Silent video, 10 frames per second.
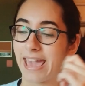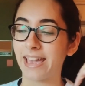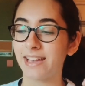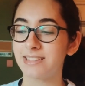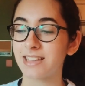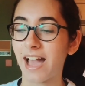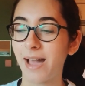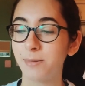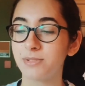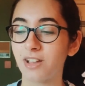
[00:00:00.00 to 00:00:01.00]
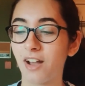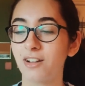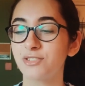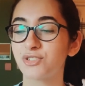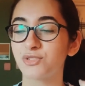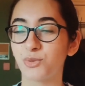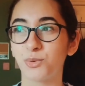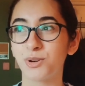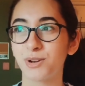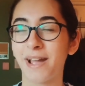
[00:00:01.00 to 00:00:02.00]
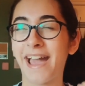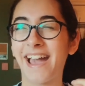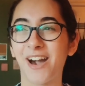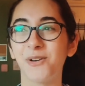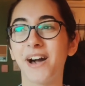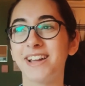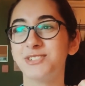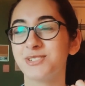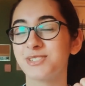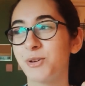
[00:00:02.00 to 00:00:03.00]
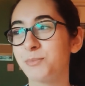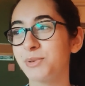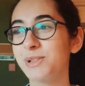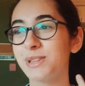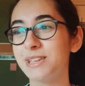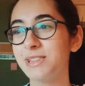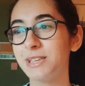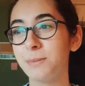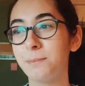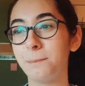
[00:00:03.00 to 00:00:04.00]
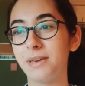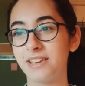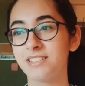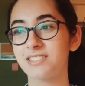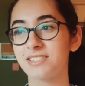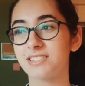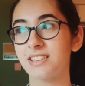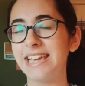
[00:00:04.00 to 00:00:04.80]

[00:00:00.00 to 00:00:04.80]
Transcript: And I'm not sure how I just completely missed